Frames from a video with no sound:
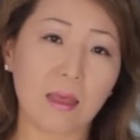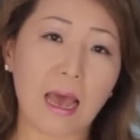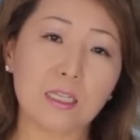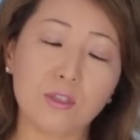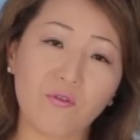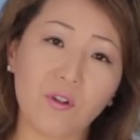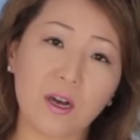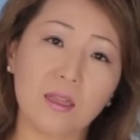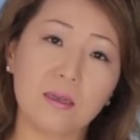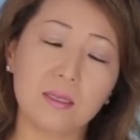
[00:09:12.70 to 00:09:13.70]
as
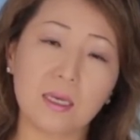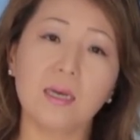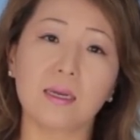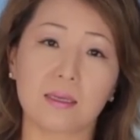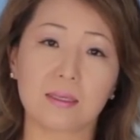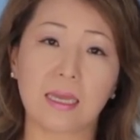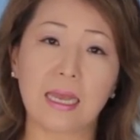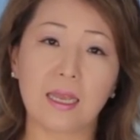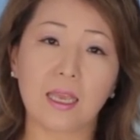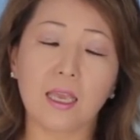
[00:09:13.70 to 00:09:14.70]
father does
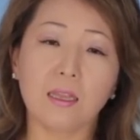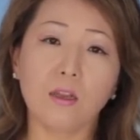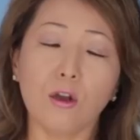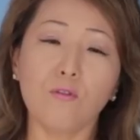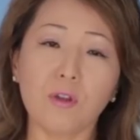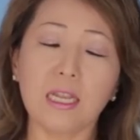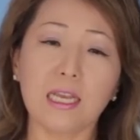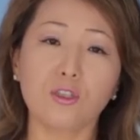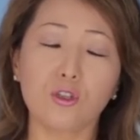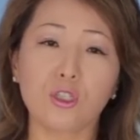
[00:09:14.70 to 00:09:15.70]
in her
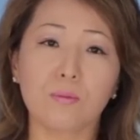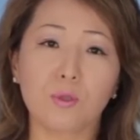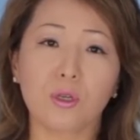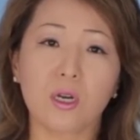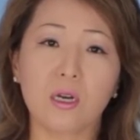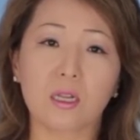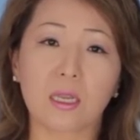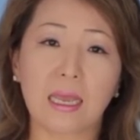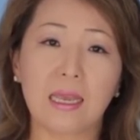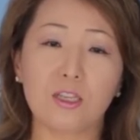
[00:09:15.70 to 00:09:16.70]
relationship to
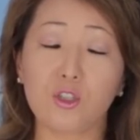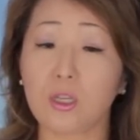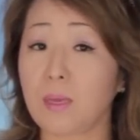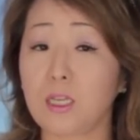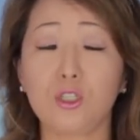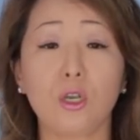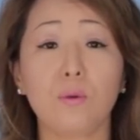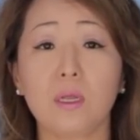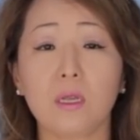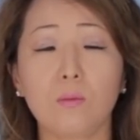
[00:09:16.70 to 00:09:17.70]
God. She may
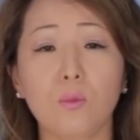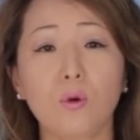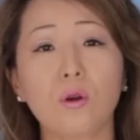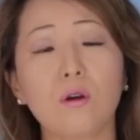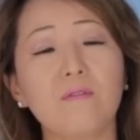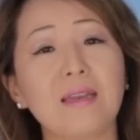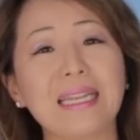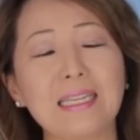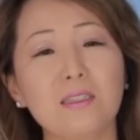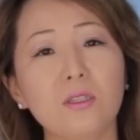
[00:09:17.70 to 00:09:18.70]
show it in more of
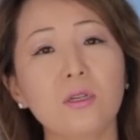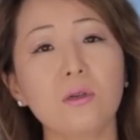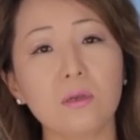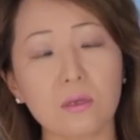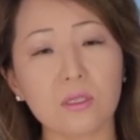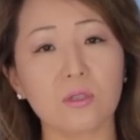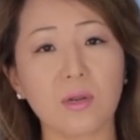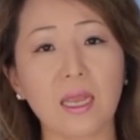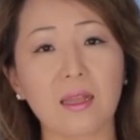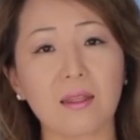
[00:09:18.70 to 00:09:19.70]
an internal
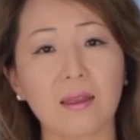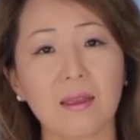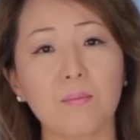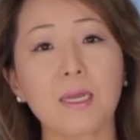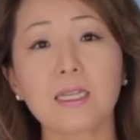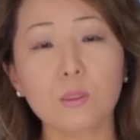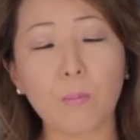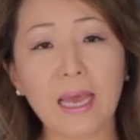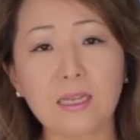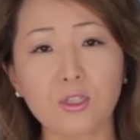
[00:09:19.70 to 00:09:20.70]
strength, but it's
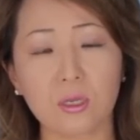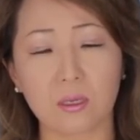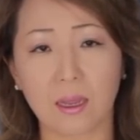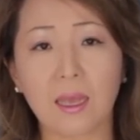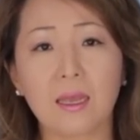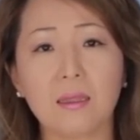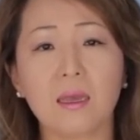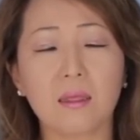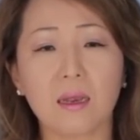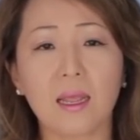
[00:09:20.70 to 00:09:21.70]
passion
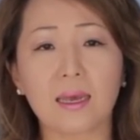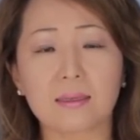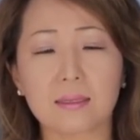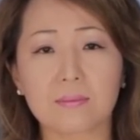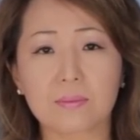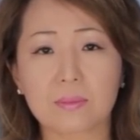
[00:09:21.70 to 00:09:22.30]
nonetheless.